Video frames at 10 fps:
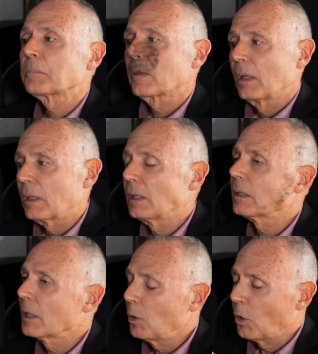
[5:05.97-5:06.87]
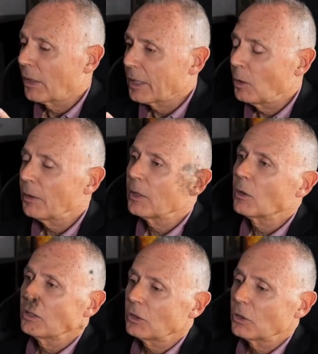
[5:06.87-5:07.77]
What I mean by this is that the
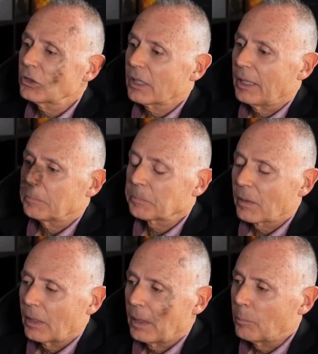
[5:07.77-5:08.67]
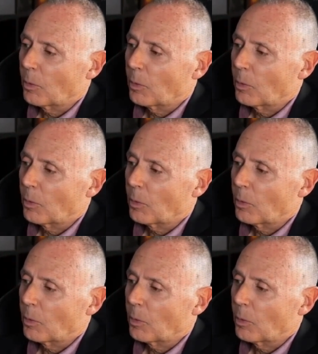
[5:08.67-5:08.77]
problem of depth or